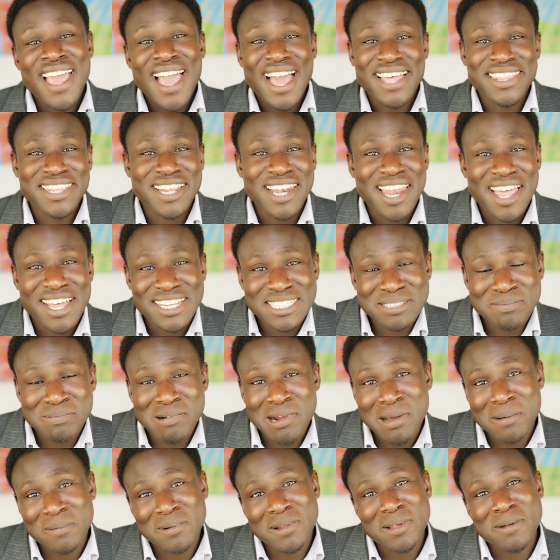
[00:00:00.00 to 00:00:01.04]
And the last
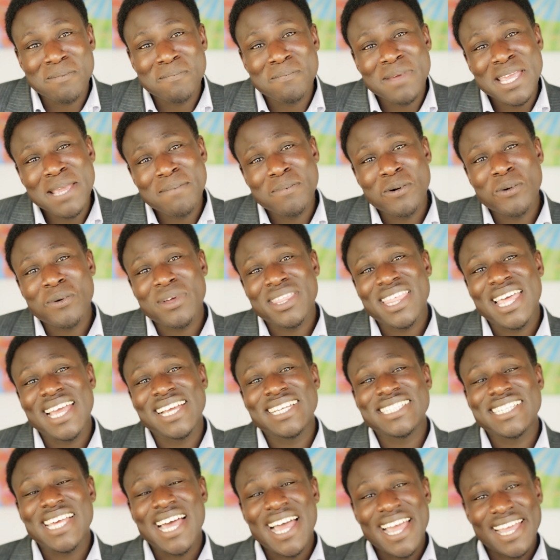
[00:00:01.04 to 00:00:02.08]
problem people with
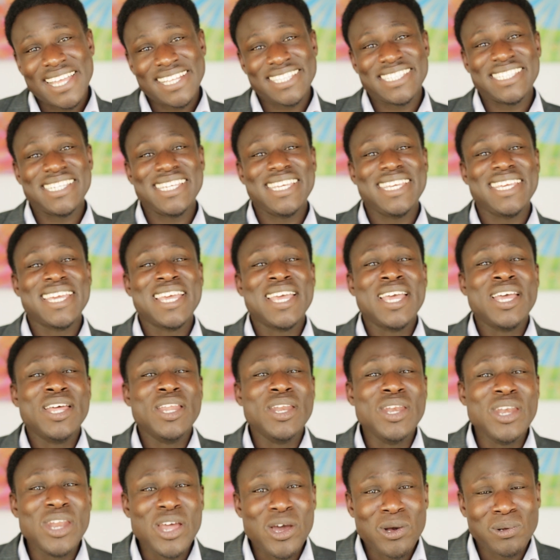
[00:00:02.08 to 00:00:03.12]
anxiety
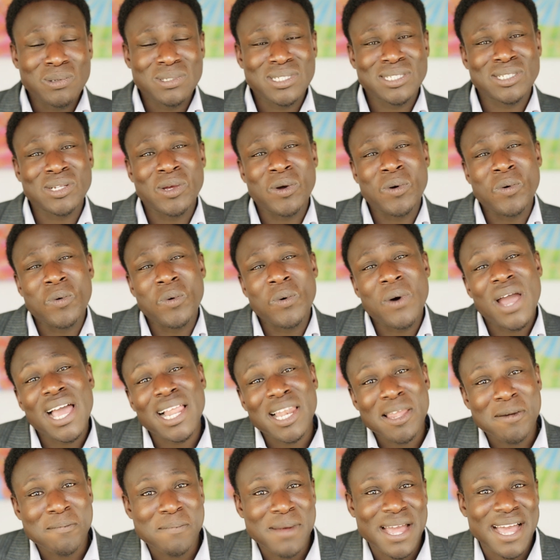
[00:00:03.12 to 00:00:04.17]
know so
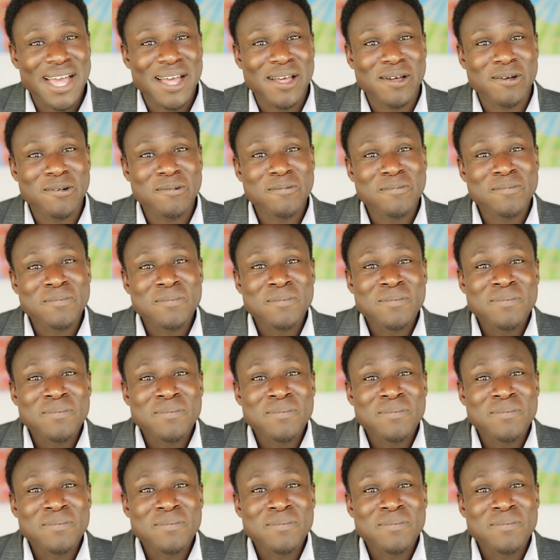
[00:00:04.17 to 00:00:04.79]
well about